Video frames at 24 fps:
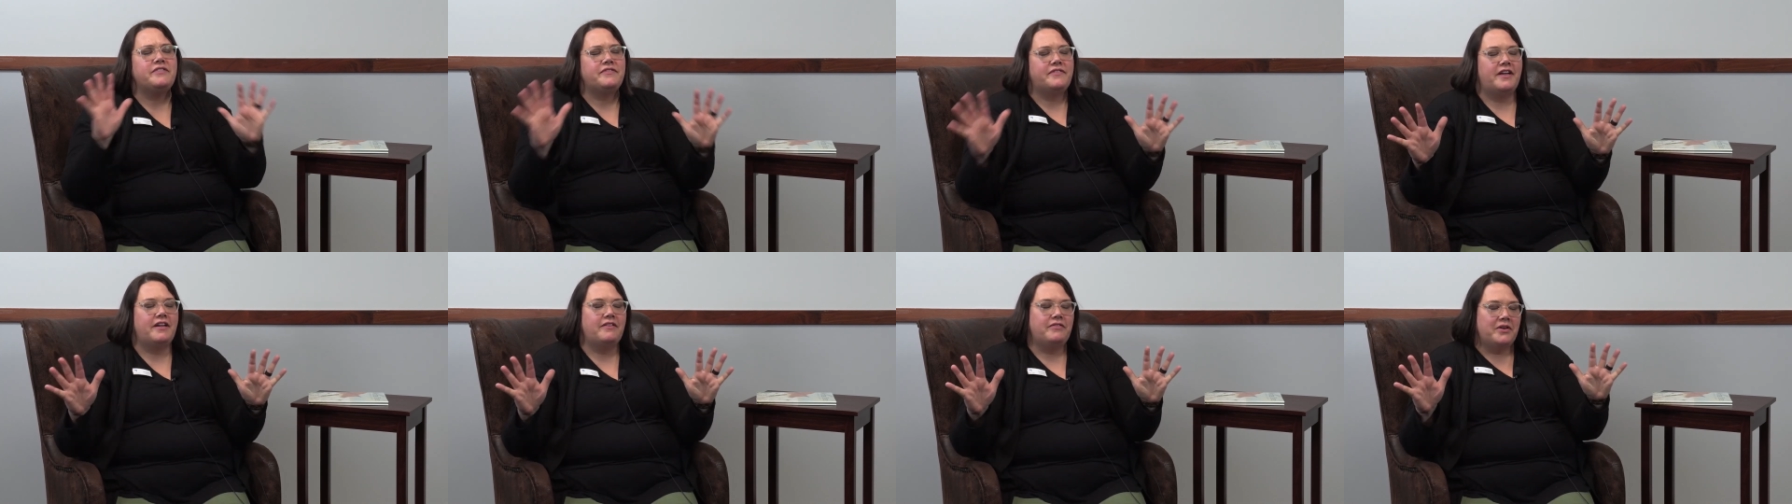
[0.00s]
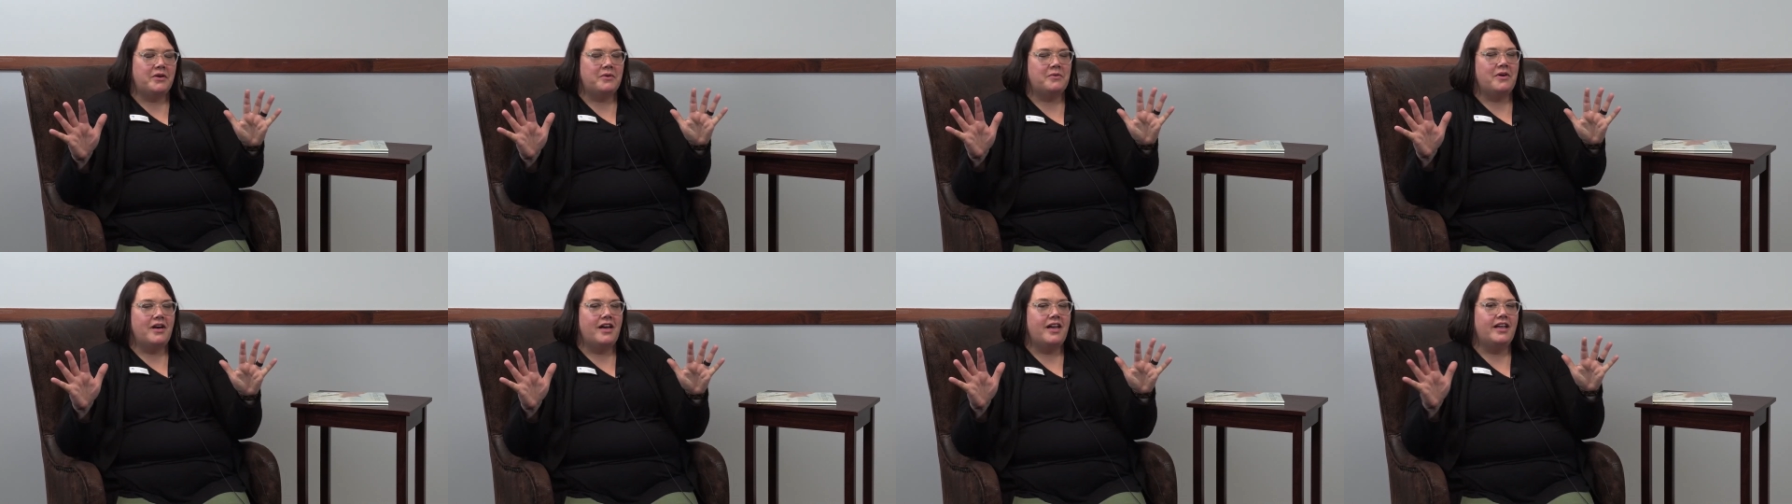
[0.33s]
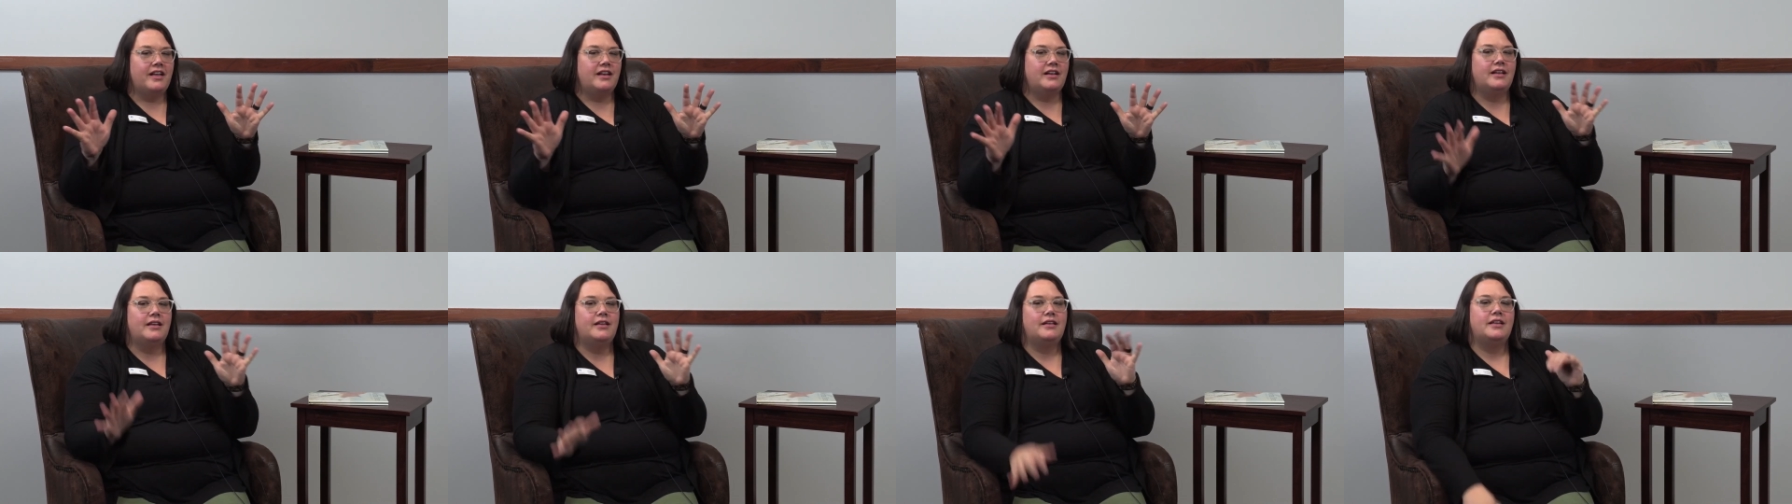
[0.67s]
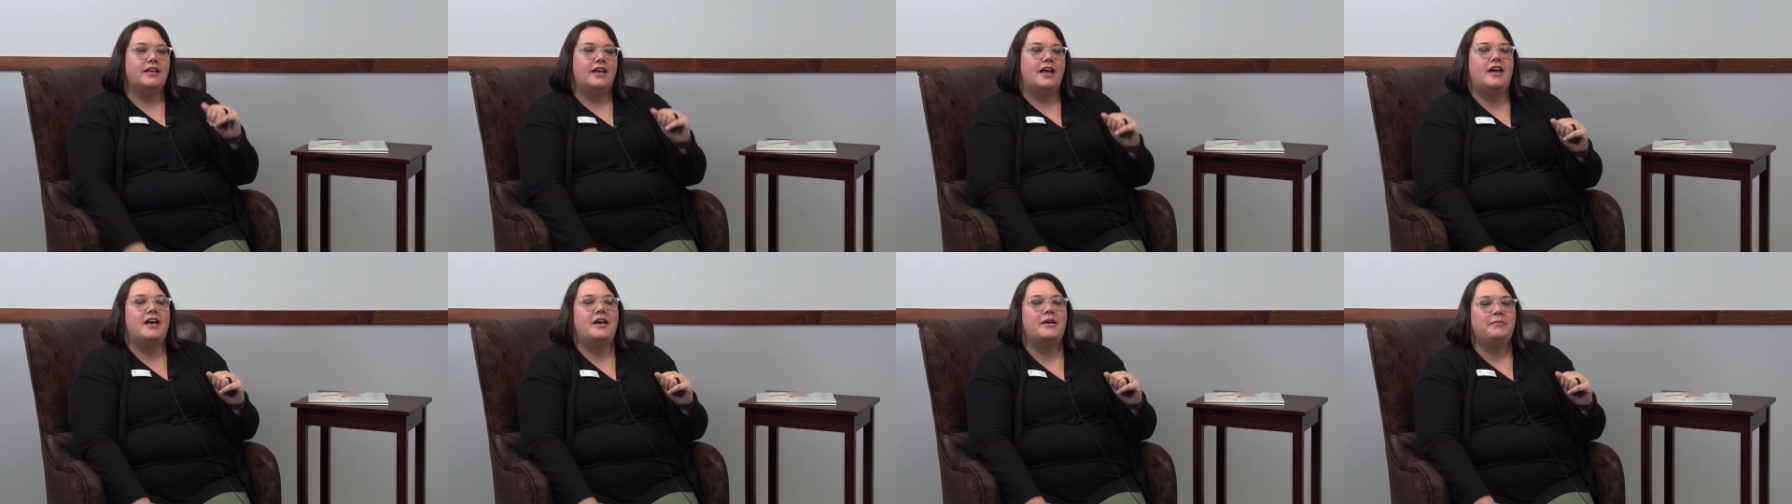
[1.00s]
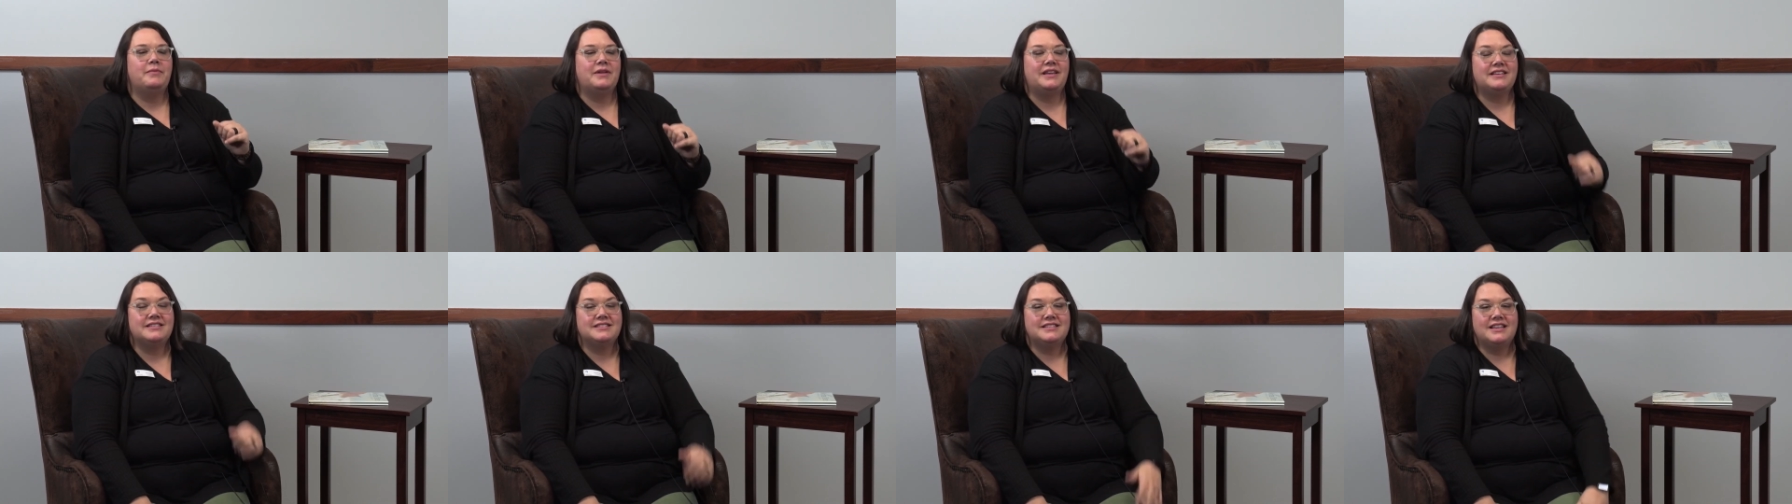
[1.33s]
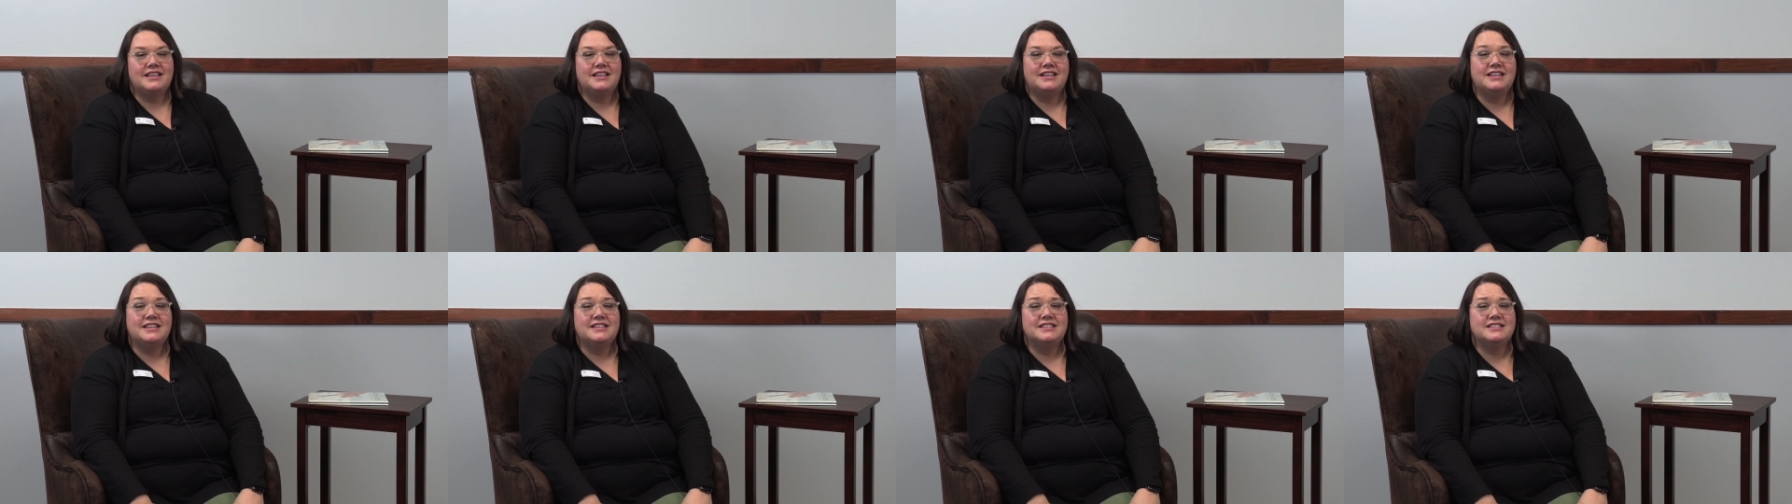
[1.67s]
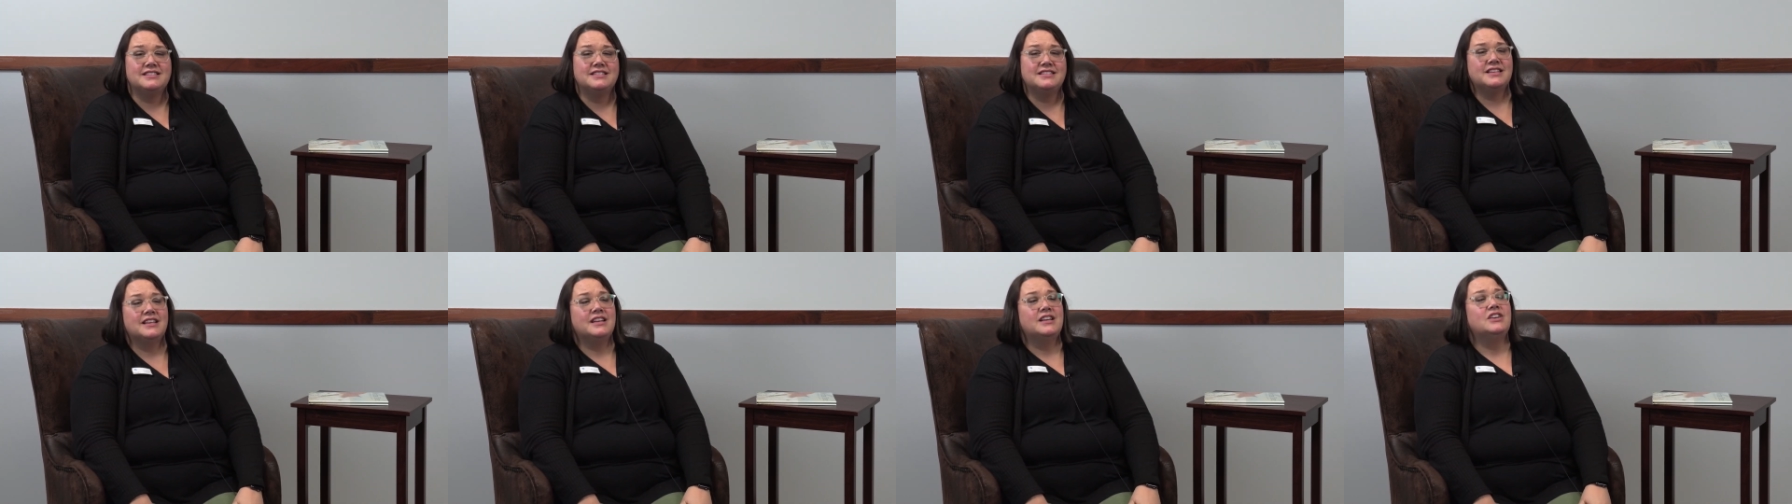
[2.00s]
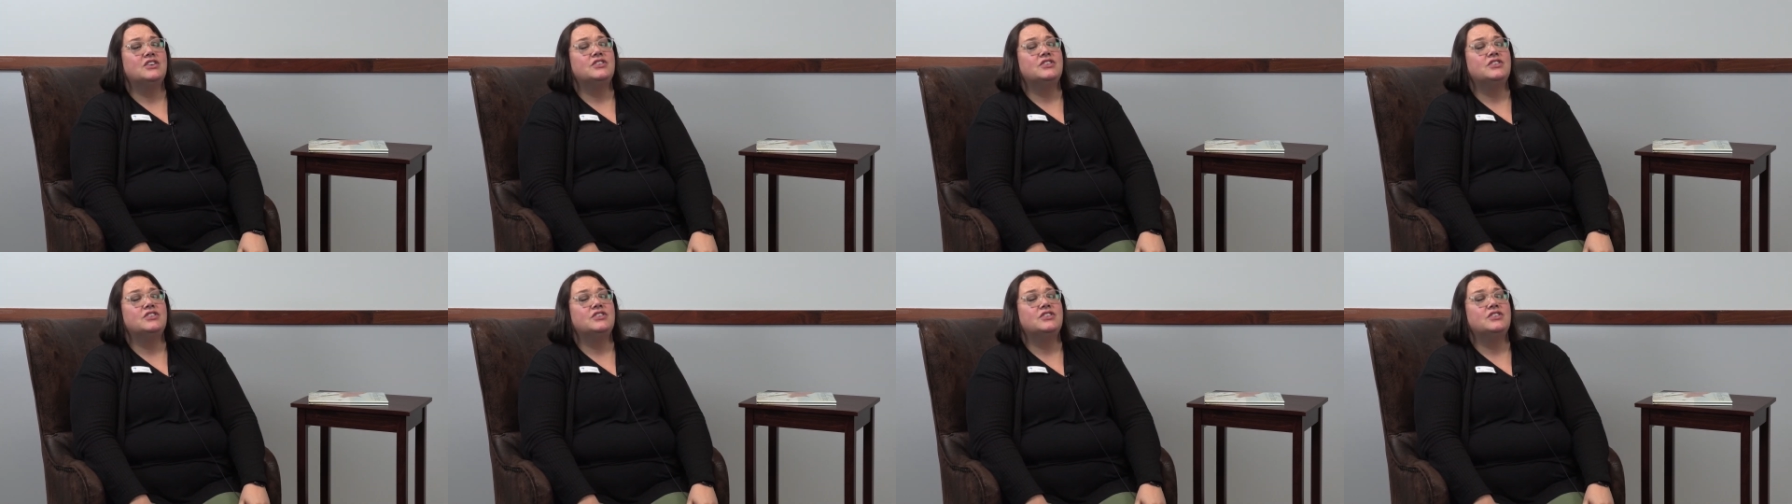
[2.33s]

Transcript: favorite one because it is